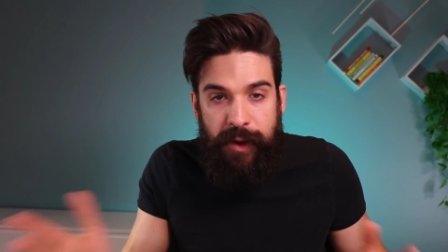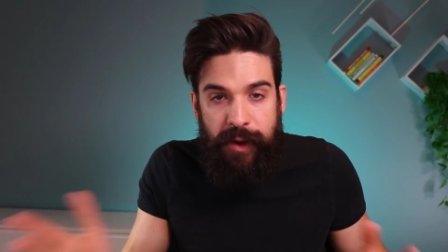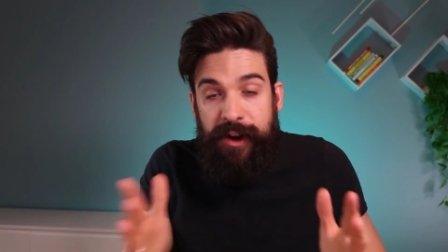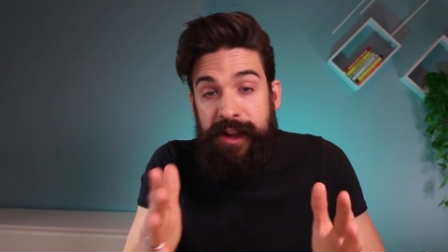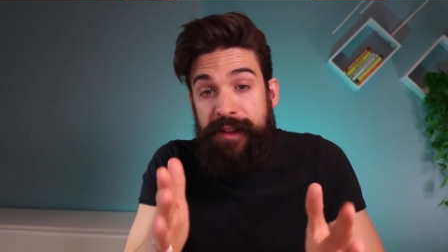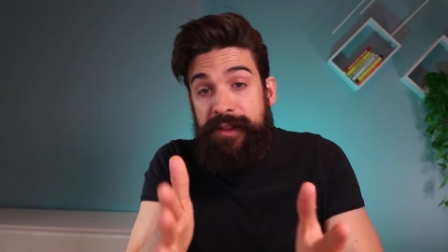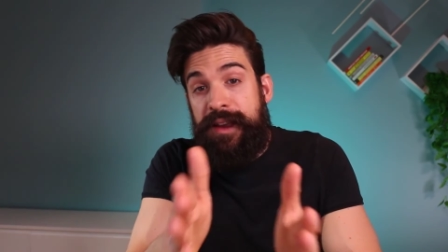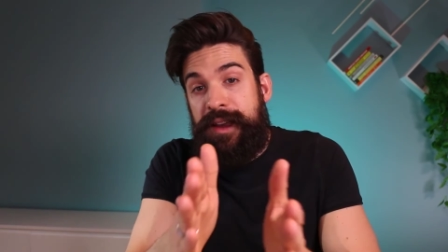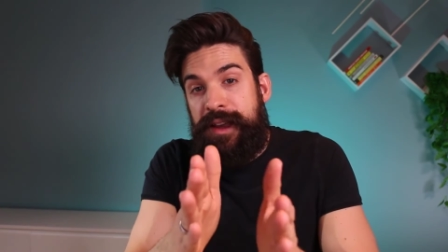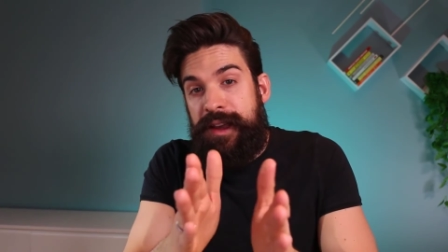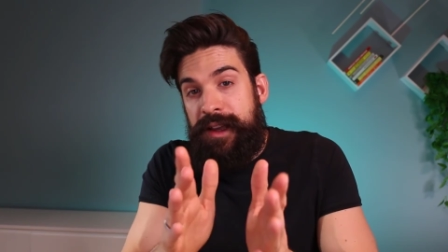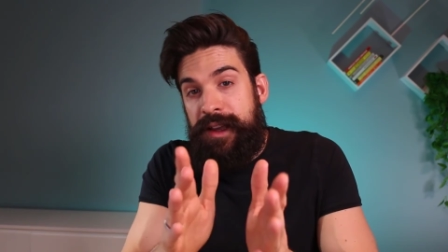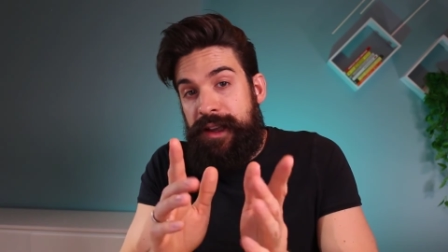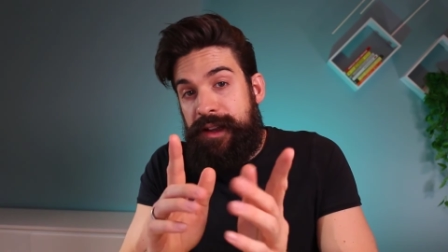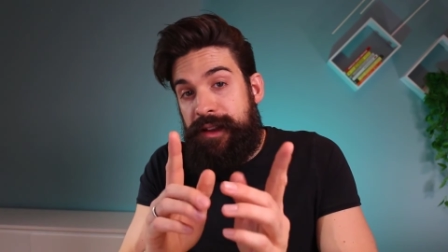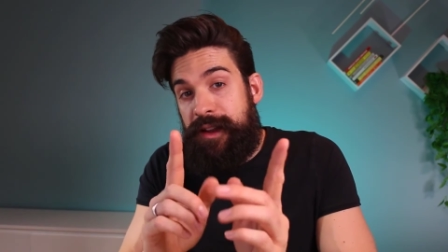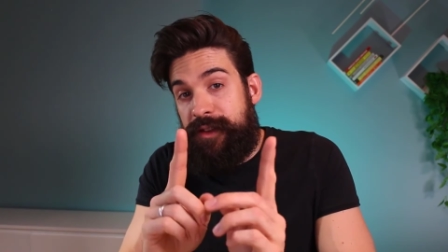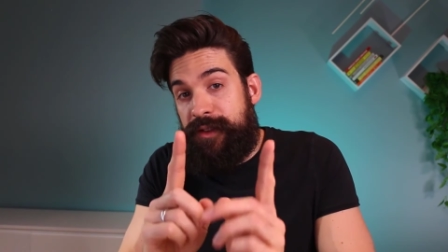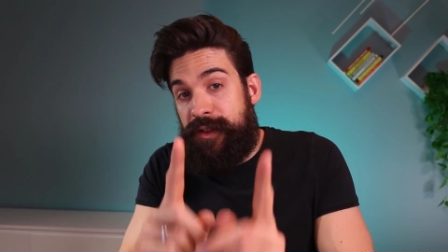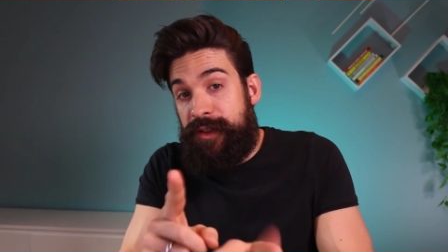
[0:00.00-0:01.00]
All right,
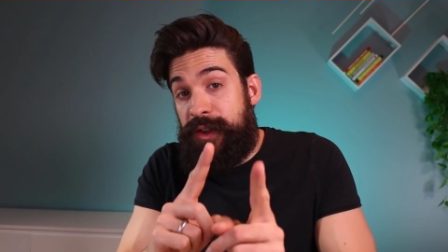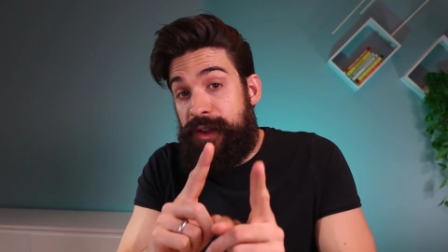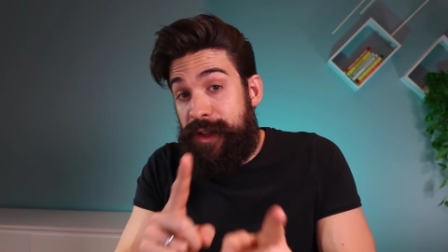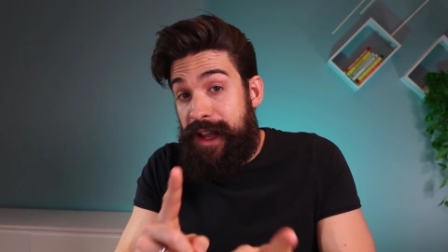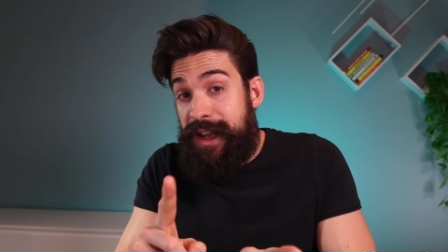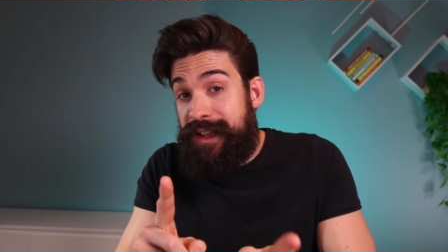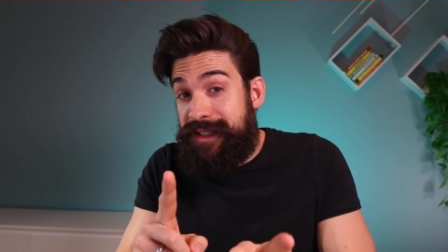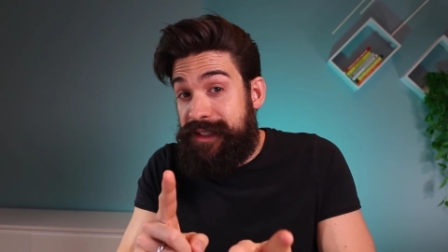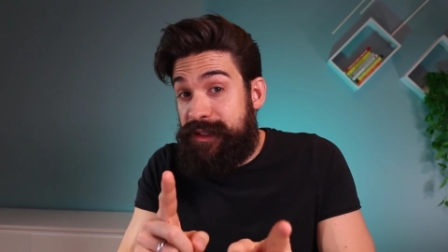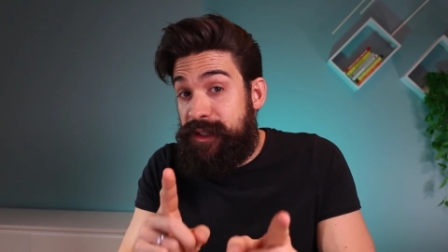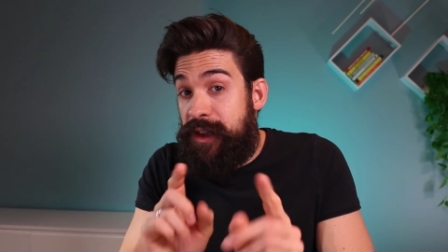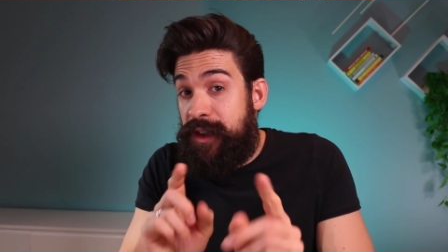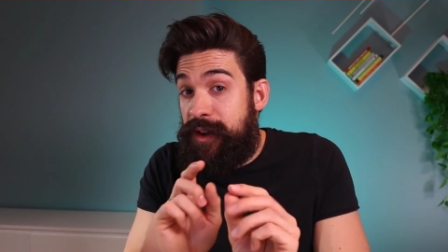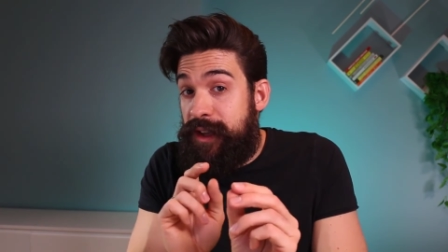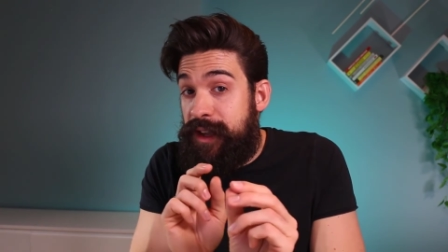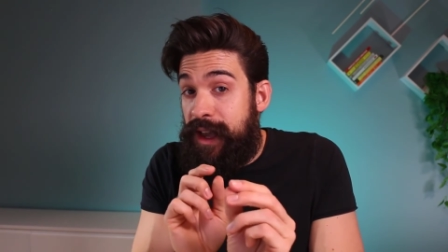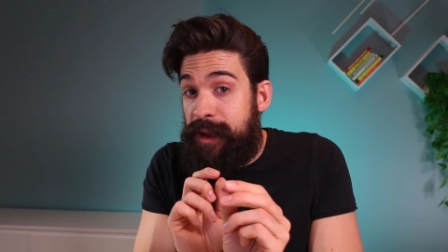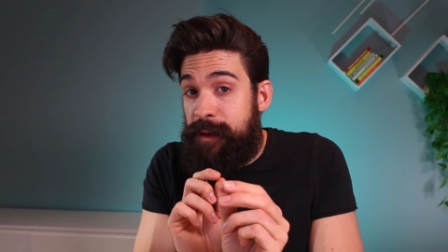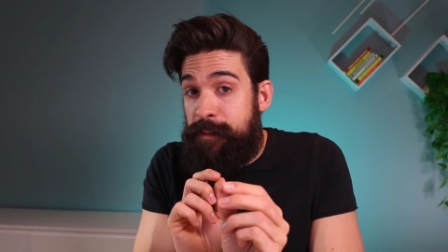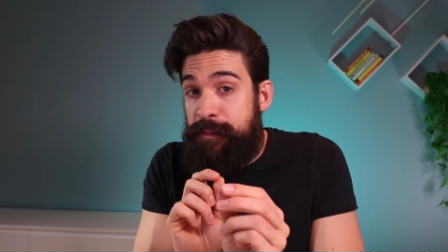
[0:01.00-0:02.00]
now to do this, you
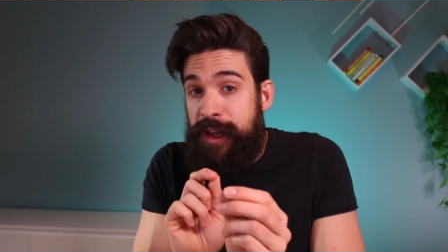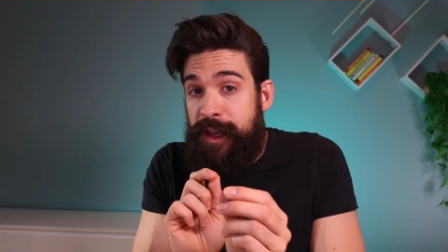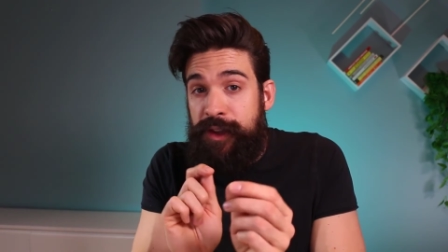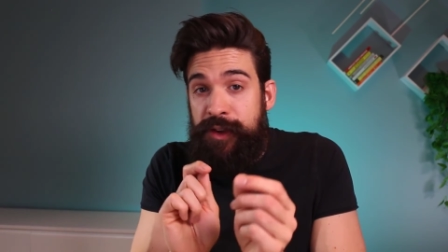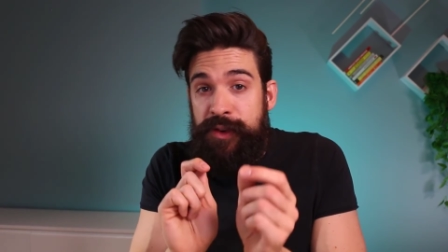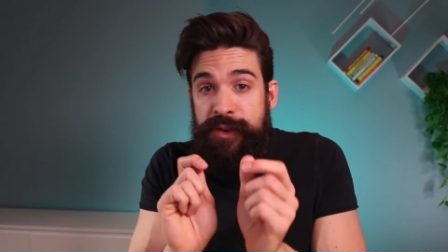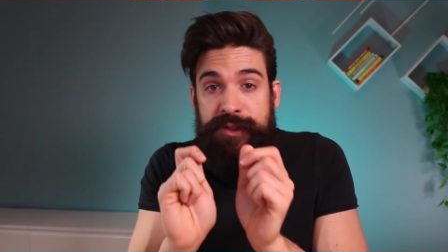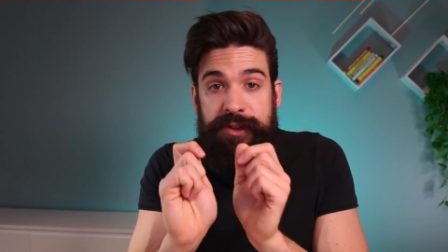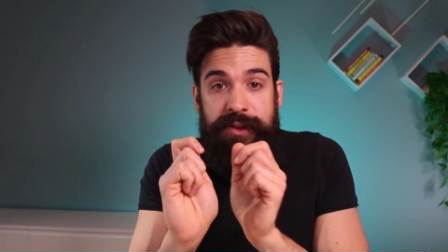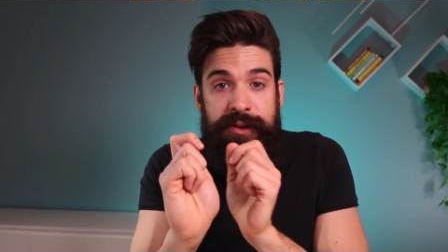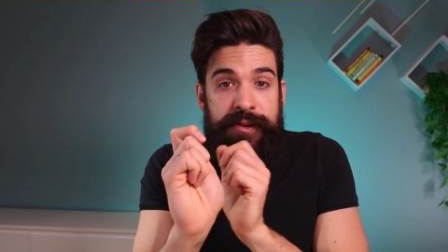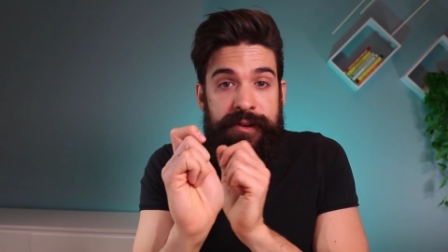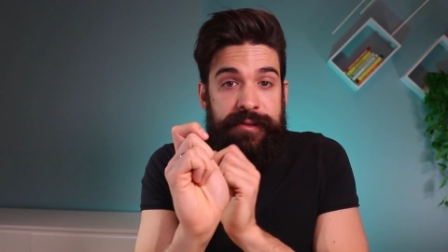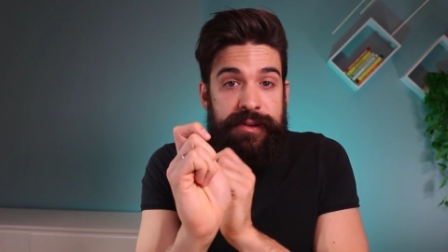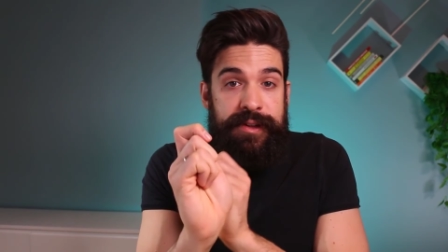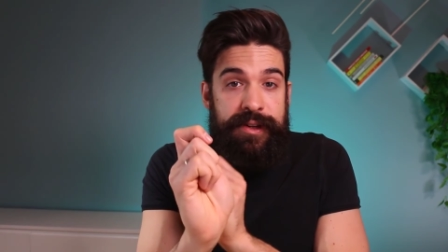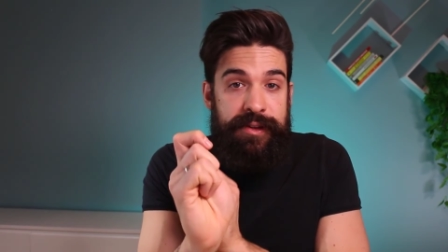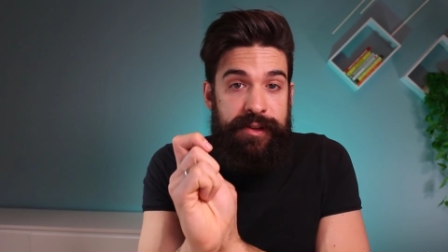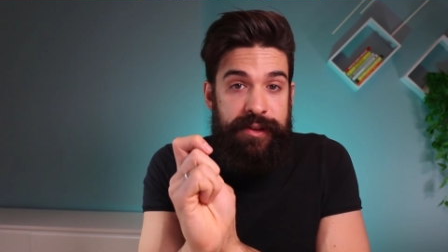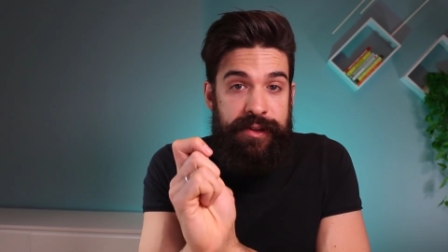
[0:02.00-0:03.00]
can make use
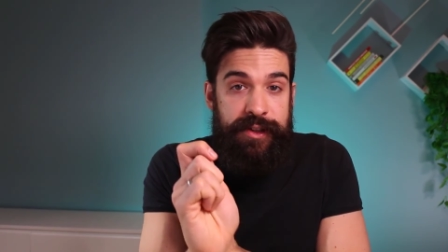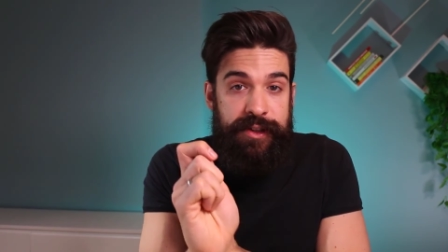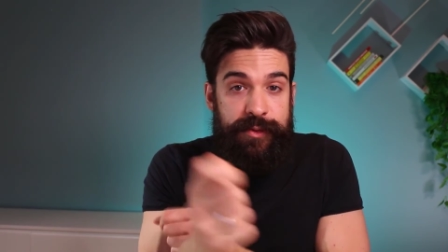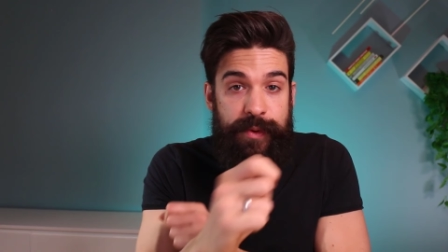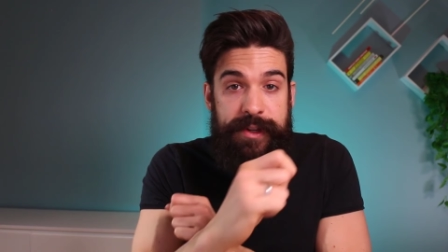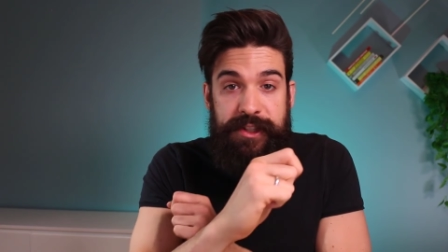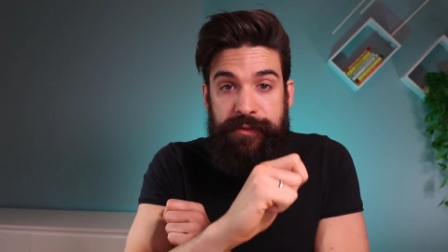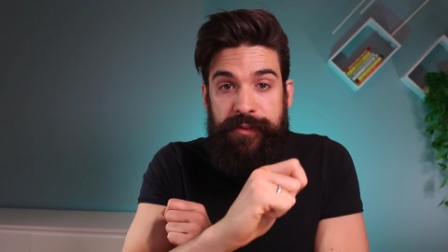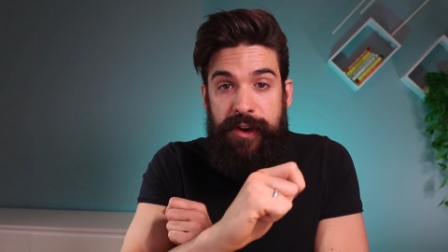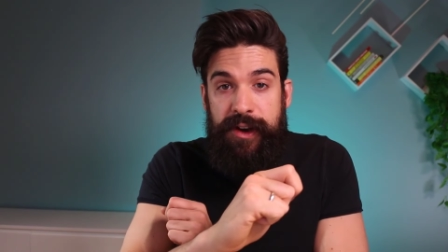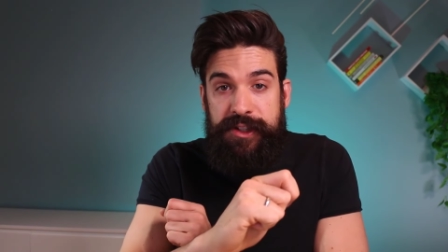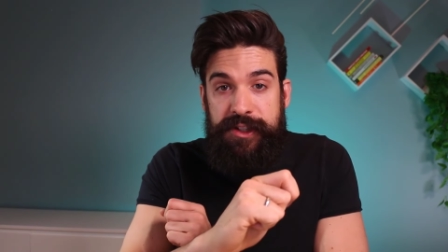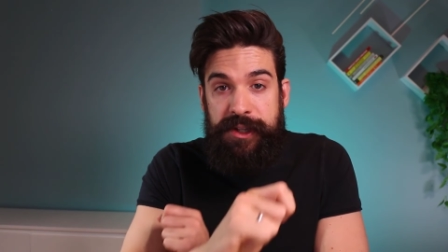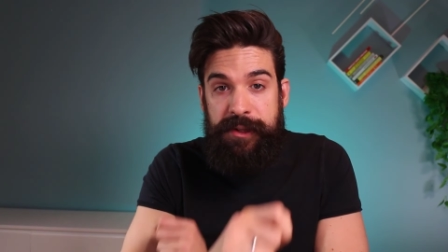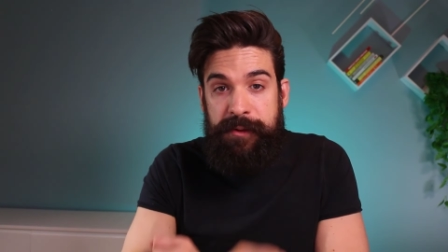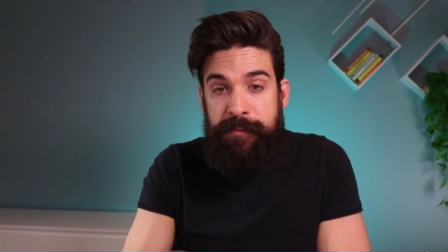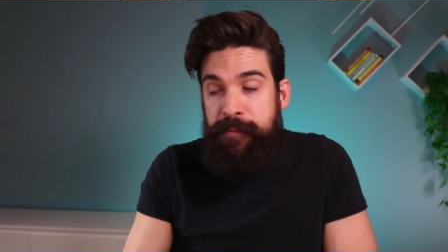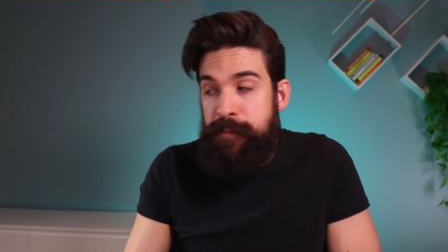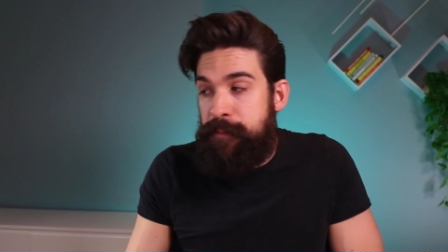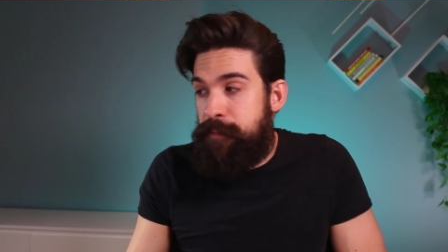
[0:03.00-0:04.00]
of a switch function.